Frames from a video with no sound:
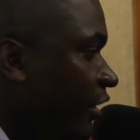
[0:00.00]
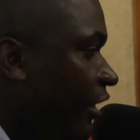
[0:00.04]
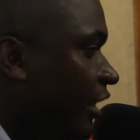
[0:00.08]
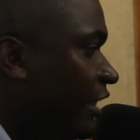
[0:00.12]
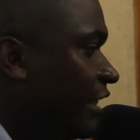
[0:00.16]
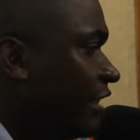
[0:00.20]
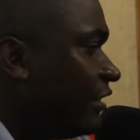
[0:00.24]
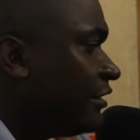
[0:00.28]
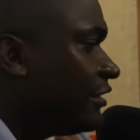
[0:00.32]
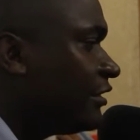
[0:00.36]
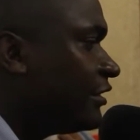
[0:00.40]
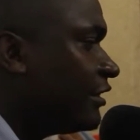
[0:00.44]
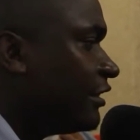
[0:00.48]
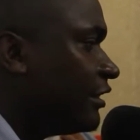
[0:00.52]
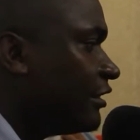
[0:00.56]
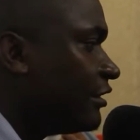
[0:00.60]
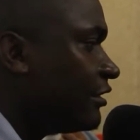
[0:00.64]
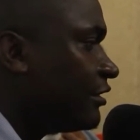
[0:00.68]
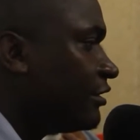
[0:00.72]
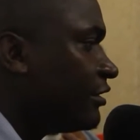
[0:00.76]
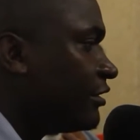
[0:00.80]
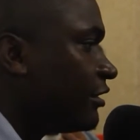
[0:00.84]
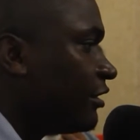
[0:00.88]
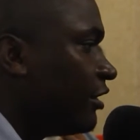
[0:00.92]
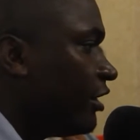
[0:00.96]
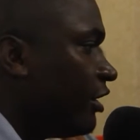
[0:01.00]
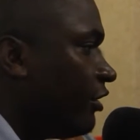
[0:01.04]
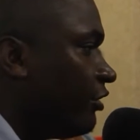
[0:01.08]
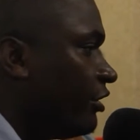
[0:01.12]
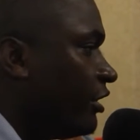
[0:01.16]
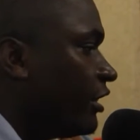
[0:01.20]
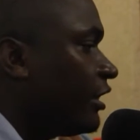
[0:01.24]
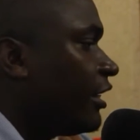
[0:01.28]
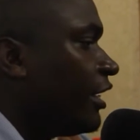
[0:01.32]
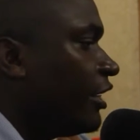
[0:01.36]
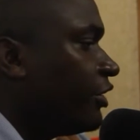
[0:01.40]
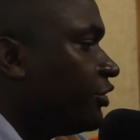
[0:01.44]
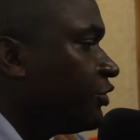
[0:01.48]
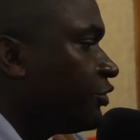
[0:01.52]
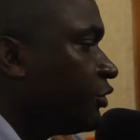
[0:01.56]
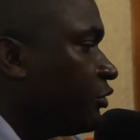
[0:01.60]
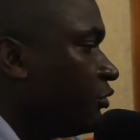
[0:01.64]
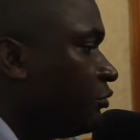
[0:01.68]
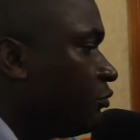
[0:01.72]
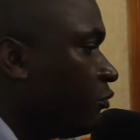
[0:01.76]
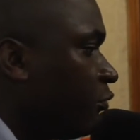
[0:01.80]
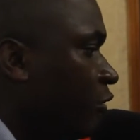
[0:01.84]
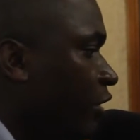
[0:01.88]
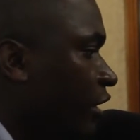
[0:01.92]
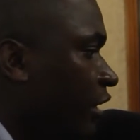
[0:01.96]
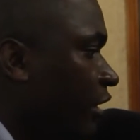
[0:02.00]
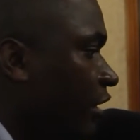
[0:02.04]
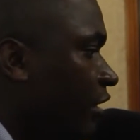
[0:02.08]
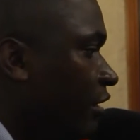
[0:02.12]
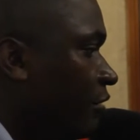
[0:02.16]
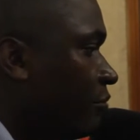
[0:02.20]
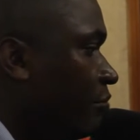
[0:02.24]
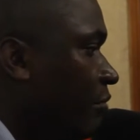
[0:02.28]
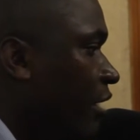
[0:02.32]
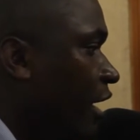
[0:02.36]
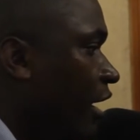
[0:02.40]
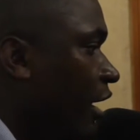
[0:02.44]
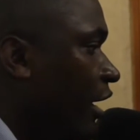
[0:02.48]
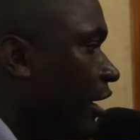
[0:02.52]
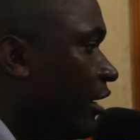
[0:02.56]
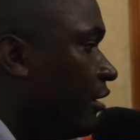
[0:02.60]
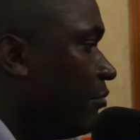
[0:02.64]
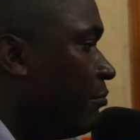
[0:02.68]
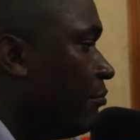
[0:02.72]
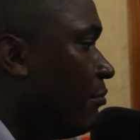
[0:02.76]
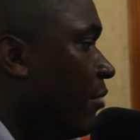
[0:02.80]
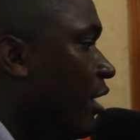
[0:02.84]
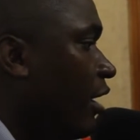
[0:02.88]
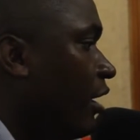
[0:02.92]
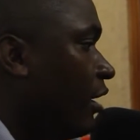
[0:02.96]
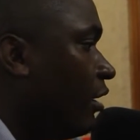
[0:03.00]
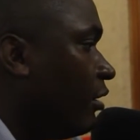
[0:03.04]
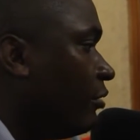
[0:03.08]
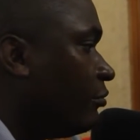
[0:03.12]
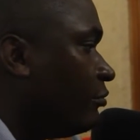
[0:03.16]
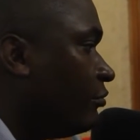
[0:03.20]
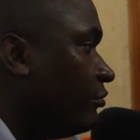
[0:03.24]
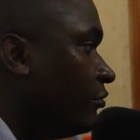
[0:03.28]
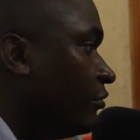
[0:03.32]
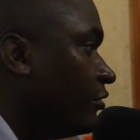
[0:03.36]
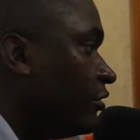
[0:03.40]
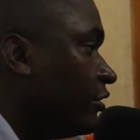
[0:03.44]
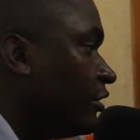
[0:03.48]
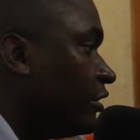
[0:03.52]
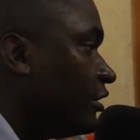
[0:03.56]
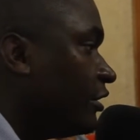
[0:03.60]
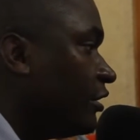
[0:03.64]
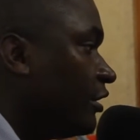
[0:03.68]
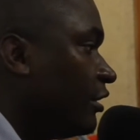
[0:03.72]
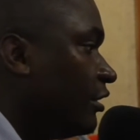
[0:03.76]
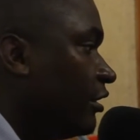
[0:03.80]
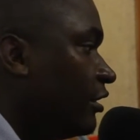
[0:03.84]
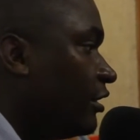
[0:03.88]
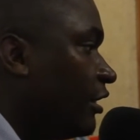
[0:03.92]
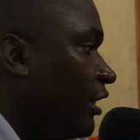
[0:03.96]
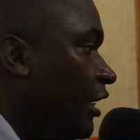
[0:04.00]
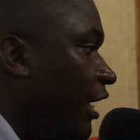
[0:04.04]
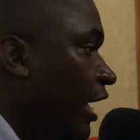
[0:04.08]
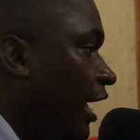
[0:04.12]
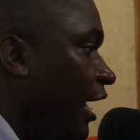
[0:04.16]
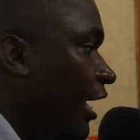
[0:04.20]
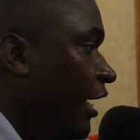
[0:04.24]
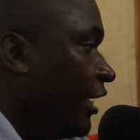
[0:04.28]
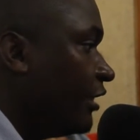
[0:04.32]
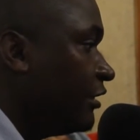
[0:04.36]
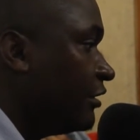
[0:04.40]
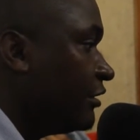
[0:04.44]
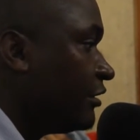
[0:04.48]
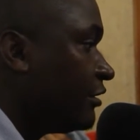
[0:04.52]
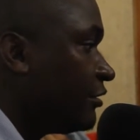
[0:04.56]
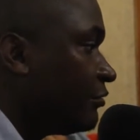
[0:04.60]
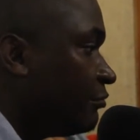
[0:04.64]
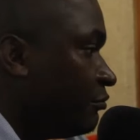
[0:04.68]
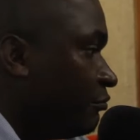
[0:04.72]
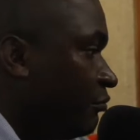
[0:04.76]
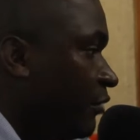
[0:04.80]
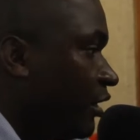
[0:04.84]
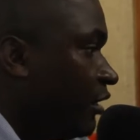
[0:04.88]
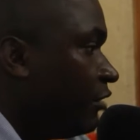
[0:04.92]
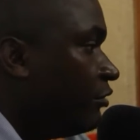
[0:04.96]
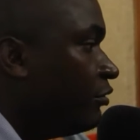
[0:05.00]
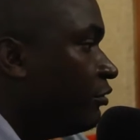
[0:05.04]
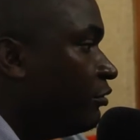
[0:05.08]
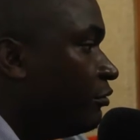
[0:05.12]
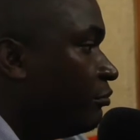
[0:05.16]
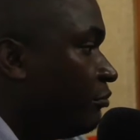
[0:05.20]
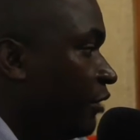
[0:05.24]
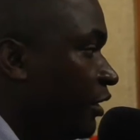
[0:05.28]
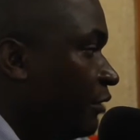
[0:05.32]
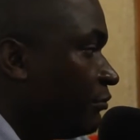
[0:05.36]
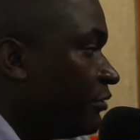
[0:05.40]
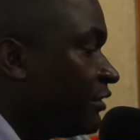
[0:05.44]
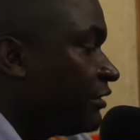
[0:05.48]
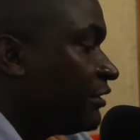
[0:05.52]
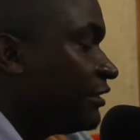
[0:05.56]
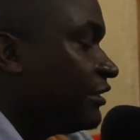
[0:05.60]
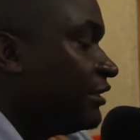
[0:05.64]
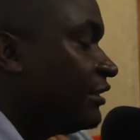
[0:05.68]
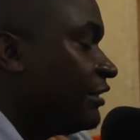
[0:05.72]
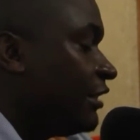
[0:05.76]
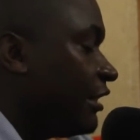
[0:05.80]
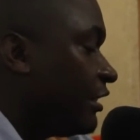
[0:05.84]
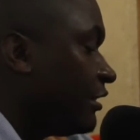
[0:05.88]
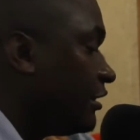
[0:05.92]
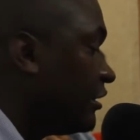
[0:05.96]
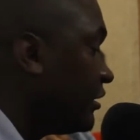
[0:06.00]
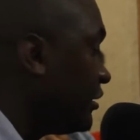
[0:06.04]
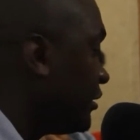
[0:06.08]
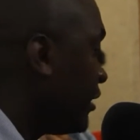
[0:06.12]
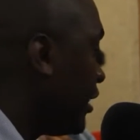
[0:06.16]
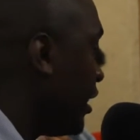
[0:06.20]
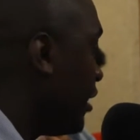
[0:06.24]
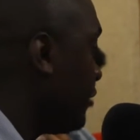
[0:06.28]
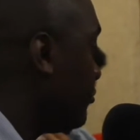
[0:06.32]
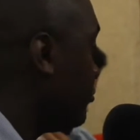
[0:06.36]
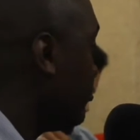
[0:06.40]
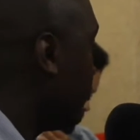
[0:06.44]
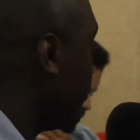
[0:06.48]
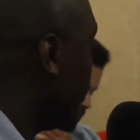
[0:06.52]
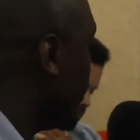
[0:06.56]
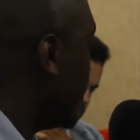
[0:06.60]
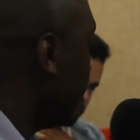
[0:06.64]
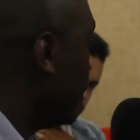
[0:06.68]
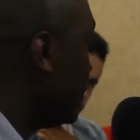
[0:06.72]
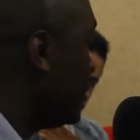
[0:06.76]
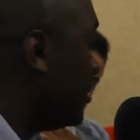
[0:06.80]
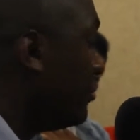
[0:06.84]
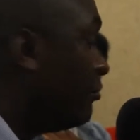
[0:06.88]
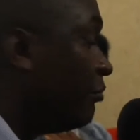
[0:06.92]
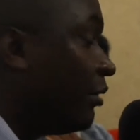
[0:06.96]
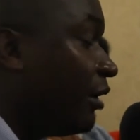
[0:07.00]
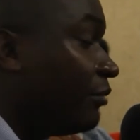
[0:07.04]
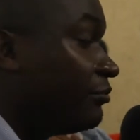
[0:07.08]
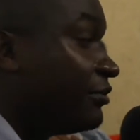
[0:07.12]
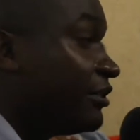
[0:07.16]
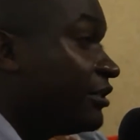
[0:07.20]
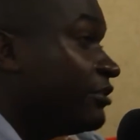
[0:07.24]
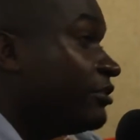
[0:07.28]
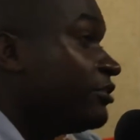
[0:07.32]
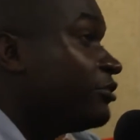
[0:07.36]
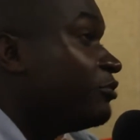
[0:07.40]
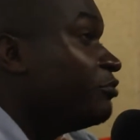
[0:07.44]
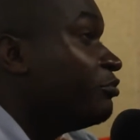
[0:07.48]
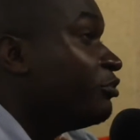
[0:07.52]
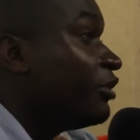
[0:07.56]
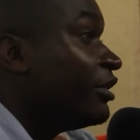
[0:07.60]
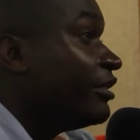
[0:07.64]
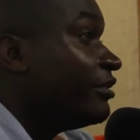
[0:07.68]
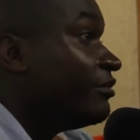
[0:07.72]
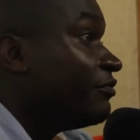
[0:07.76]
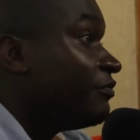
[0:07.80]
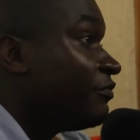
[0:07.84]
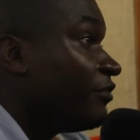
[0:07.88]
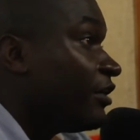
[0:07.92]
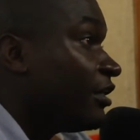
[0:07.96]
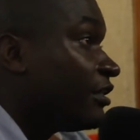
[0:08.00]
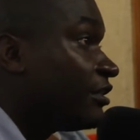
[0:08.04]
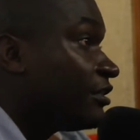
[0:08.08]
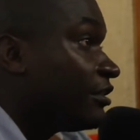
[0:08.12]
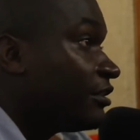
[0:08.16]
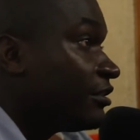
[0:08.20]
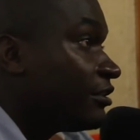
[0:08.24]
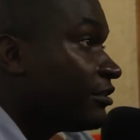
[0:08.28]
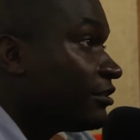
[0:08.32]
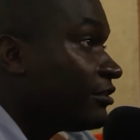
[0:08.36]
an incident, an occasion where my mom and my little baby sister at the time, they bumped into Brenda Fassie.